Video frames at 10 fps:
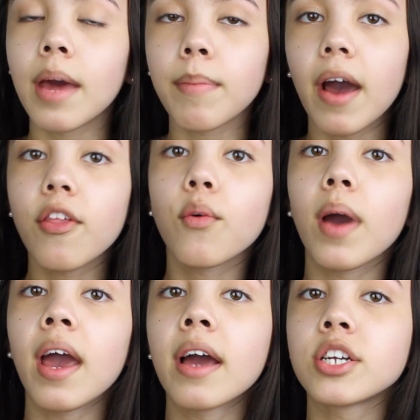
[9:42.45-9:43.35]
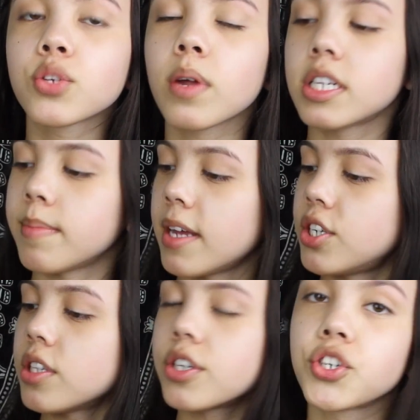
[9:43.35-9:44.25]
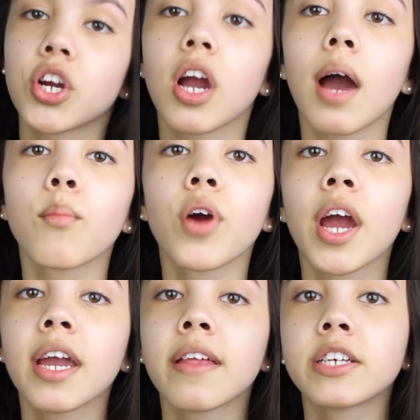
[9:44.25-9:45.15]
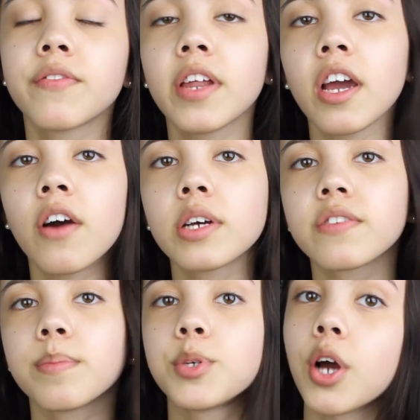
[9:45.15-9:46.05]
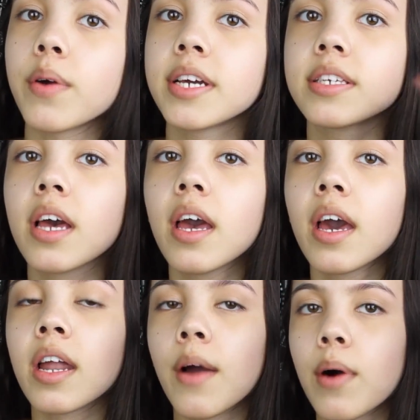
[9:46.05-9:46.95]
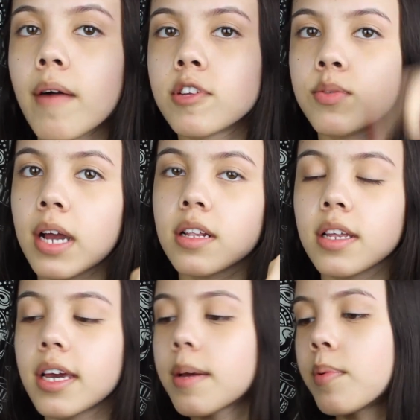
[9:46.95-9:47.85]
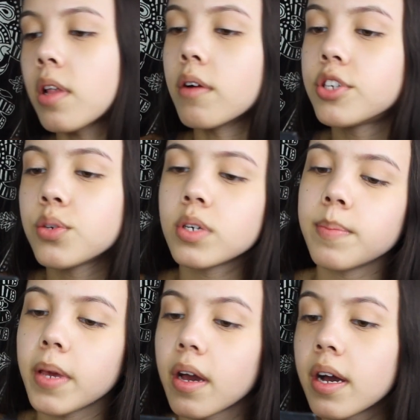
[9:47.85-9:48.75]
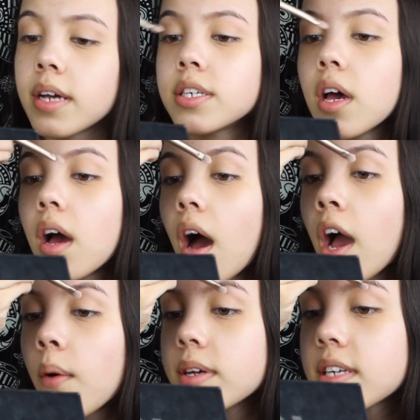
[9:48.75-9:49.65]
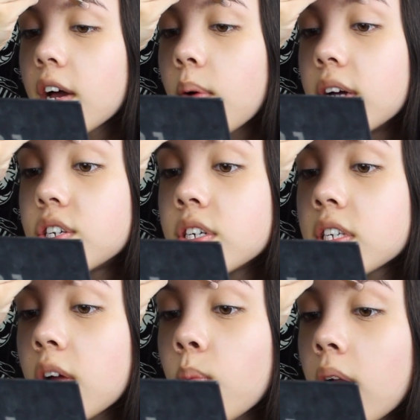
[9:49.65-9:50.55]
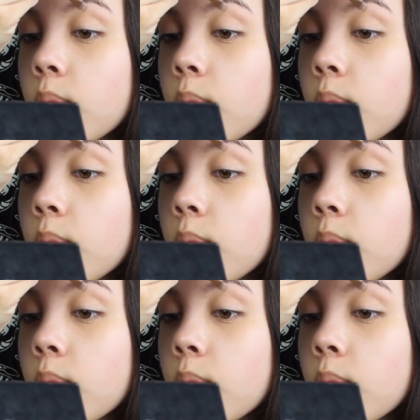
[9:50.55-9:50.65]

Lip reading: And by the way, I just wanted to mention the shirt I'm wearing in this video is from Choi's, and I will have a direct link below to it because I always get questions on what